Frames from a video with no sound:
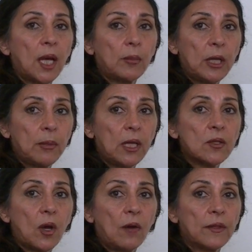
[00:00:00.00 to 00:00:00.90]

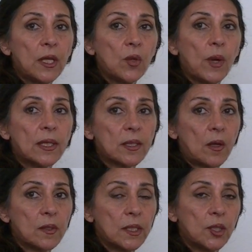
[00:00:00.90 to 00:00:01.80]
Amendment of the U.S.
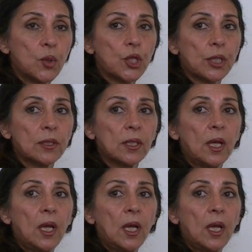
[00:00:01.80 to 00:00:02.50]
Constitution.